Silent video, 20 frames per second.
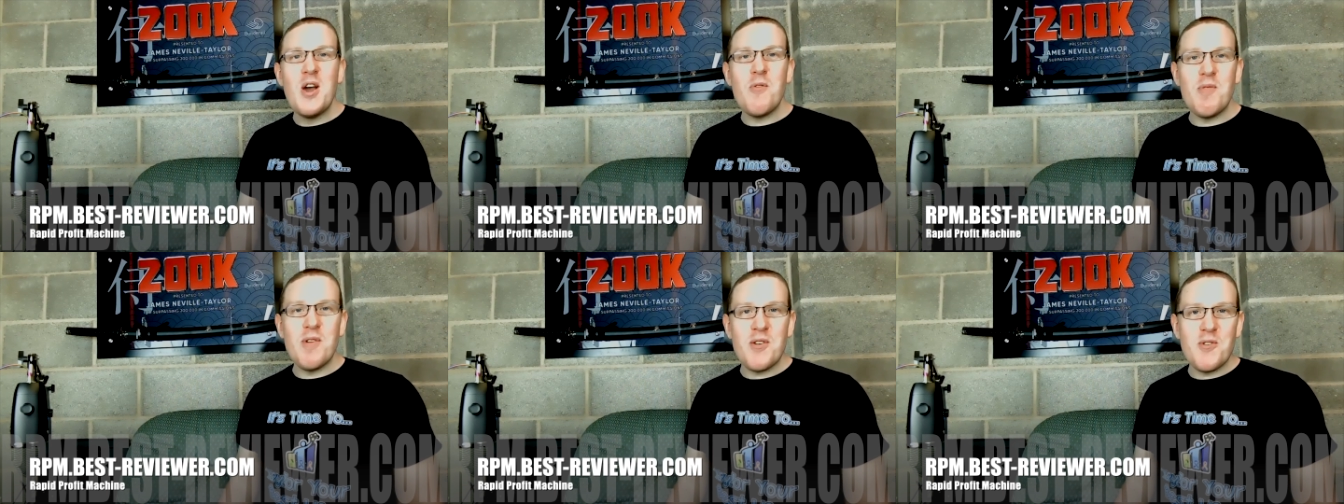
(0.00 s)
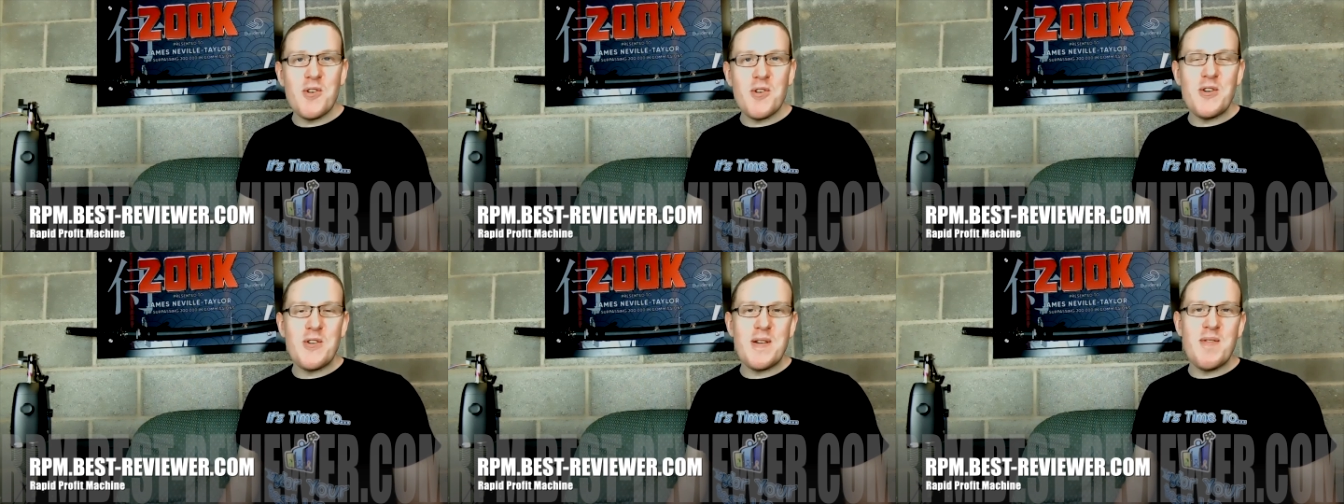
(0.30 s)
with
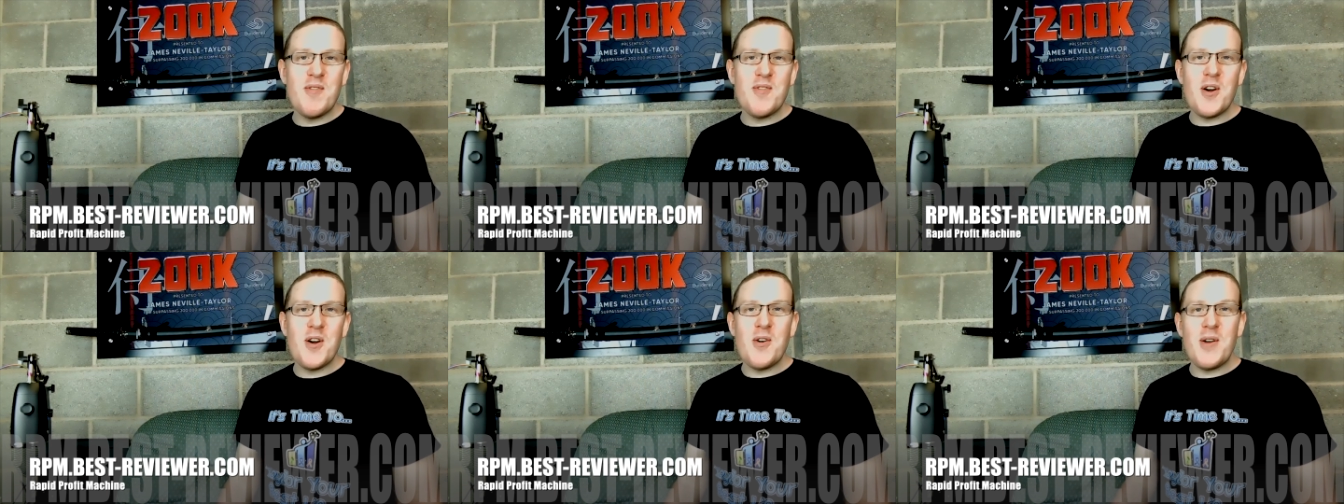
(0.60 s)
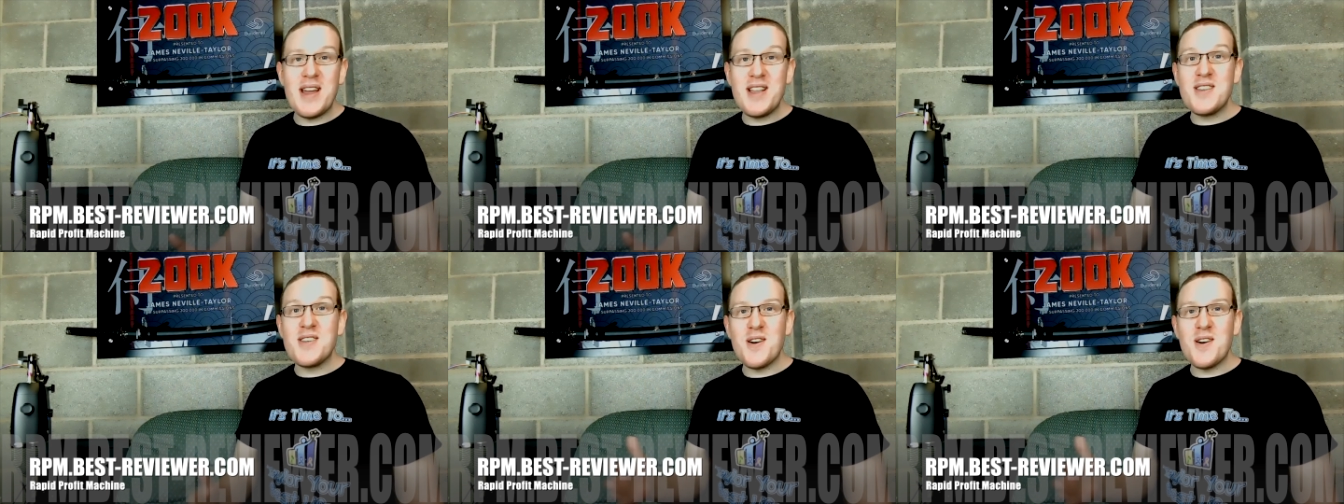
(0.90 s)
all your info
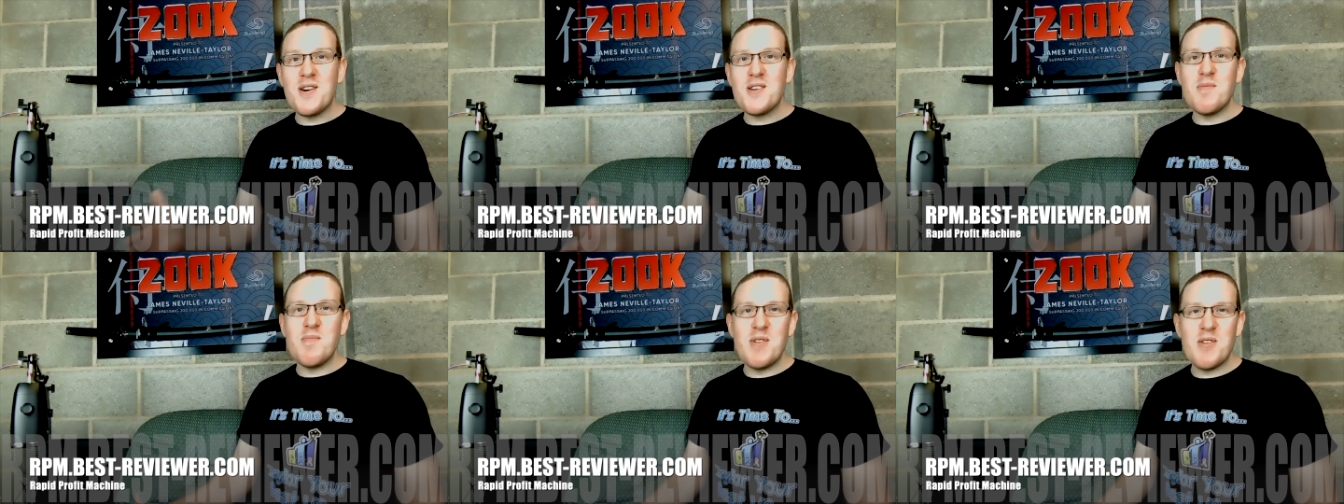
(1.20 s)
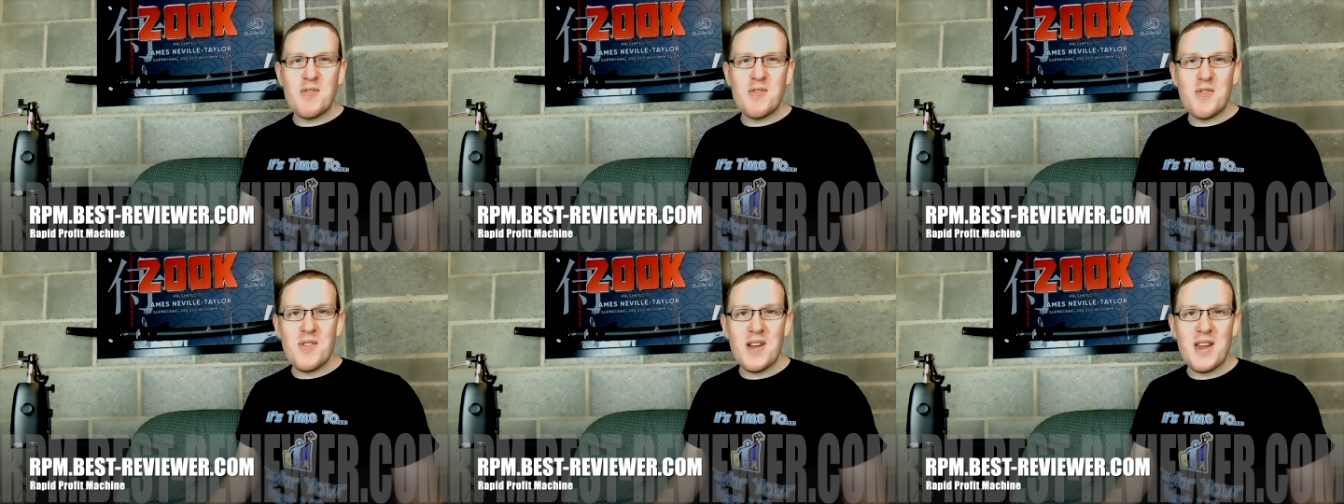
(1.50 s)
inside your
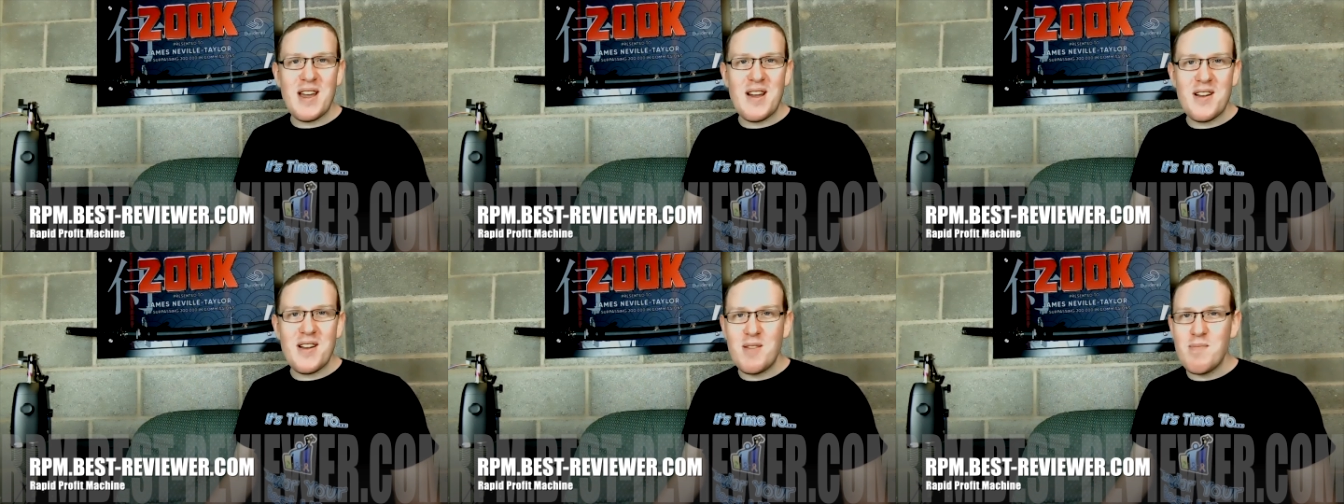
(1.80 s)
Builderall account.